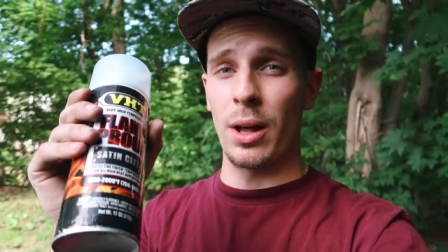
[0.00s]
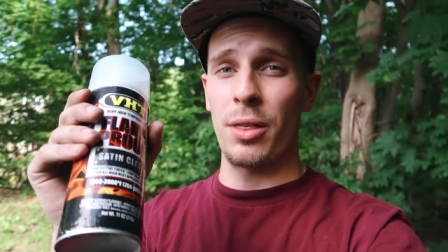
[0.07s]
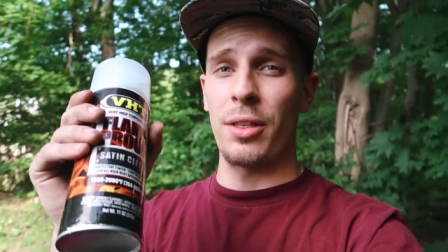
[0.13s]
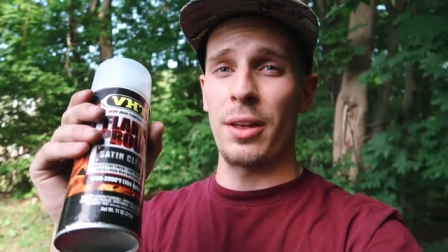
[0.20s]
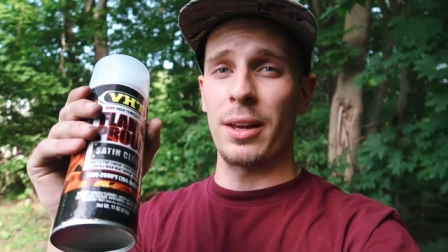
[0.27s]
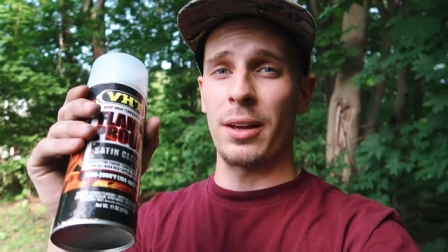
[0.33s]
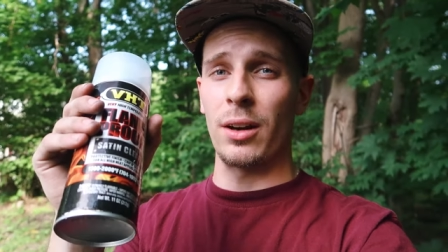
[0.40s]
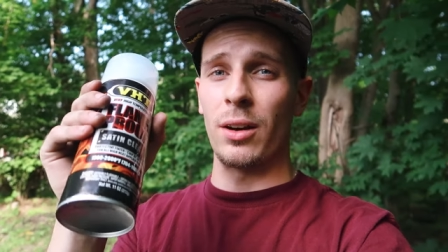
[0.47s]
I
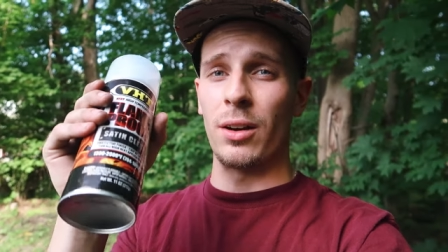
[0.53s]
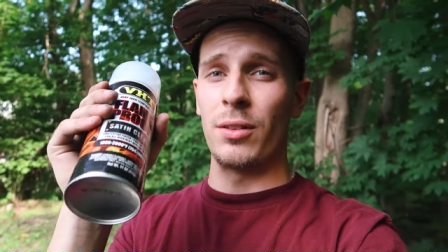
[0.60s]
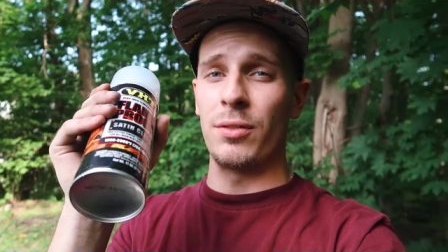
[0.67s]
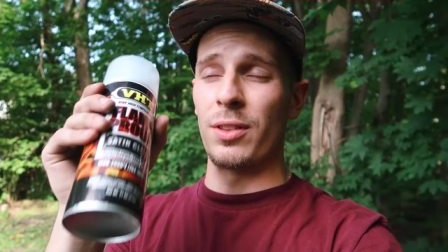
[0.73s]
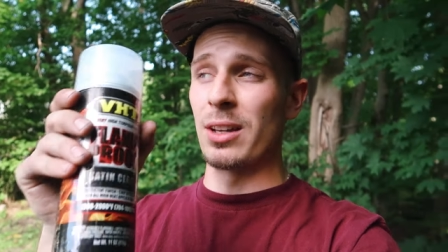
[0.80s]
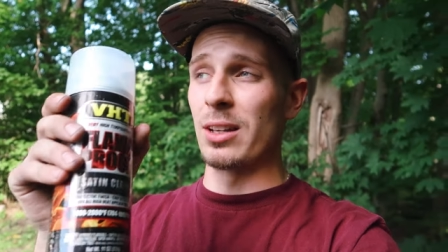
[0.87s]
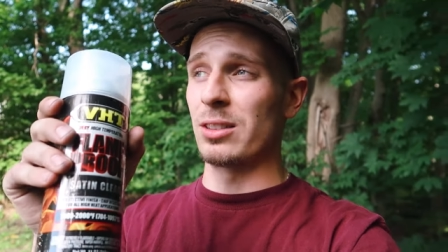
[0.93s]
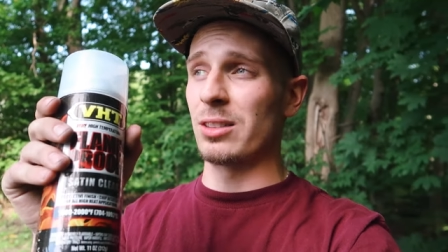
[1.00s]
think,
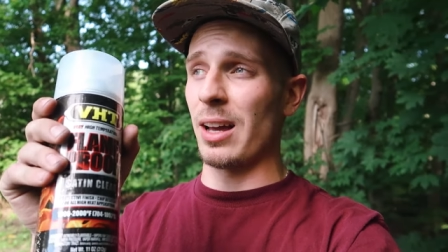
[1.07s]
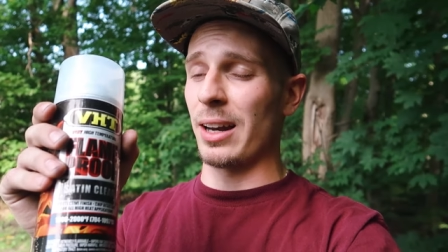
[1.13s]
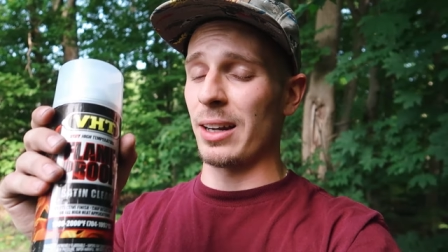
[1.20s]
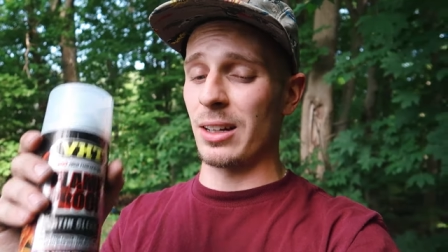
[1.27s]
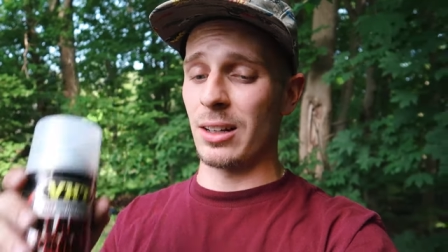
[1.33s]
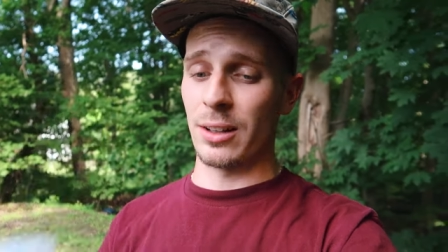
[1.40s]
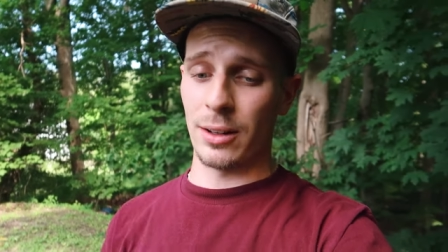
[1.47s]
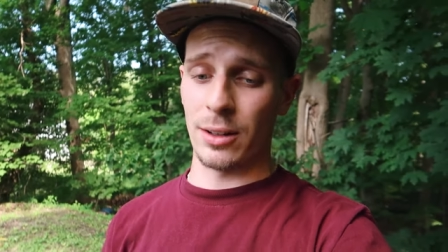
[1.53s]
of the
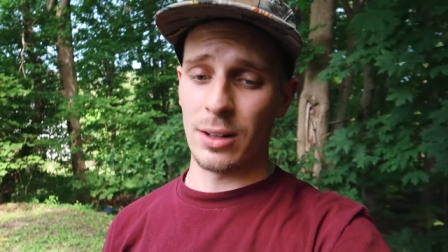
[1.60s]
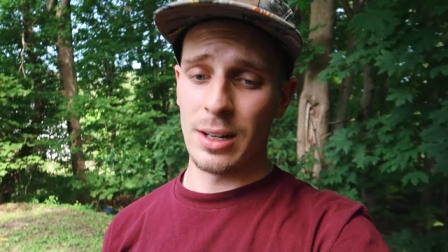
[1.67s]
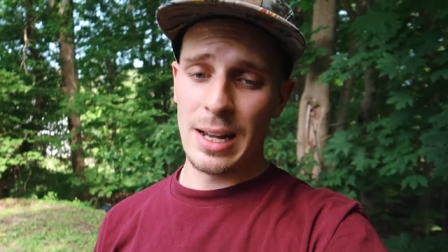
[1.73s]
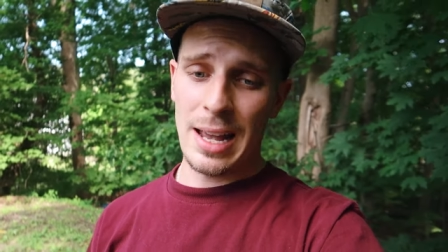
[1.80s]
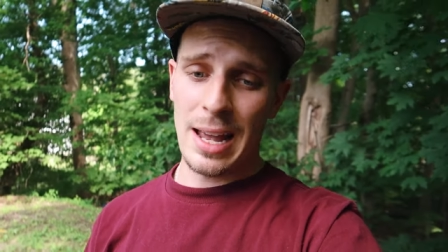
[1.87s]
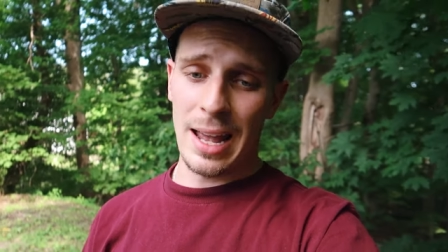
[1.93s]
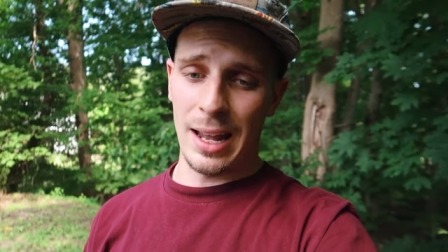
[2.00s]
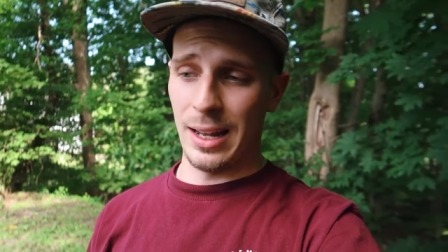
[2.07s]
satin clear,
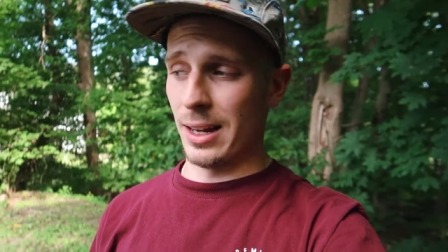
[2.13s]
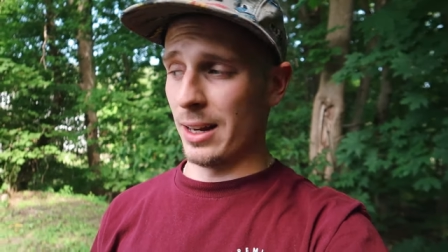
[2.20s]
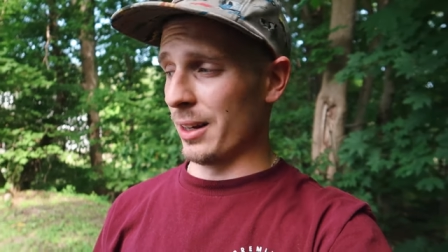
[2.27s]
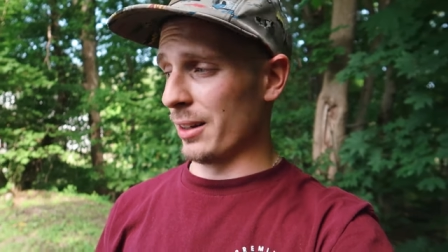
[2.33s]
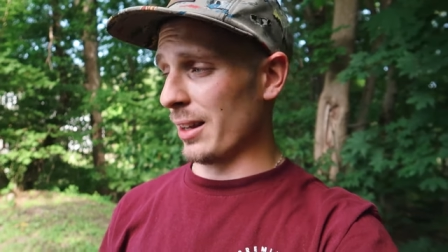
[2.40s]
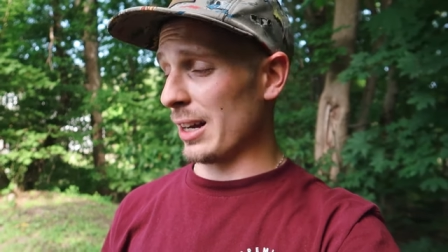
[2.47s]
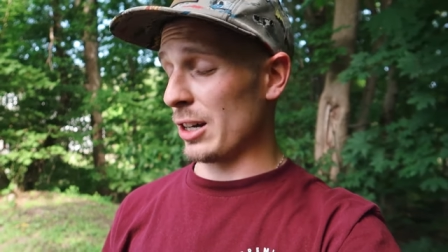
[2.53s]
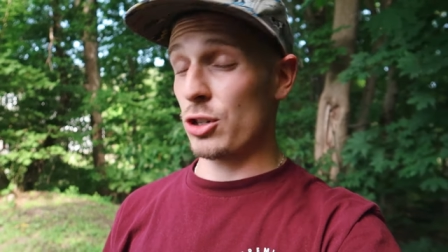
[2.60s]

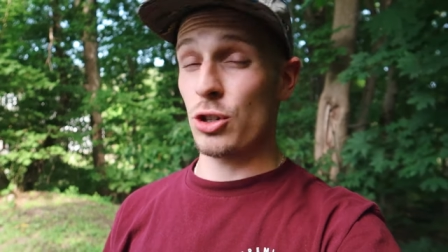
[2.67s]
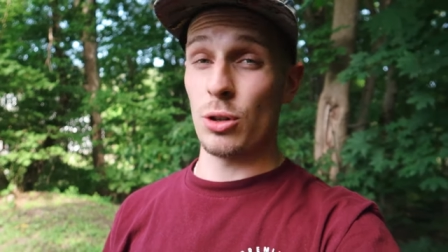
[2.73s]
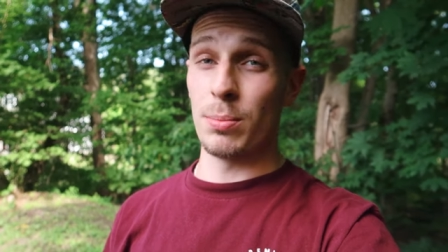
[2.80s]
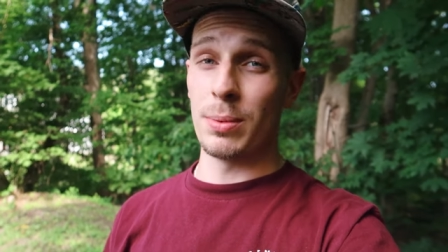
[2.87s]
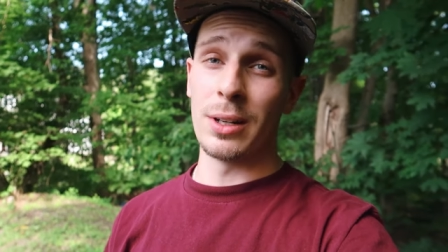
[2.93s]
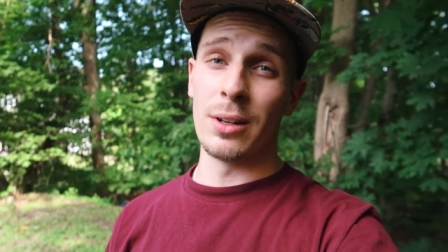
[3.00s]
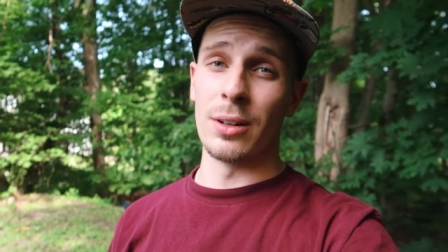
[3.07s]
and that should be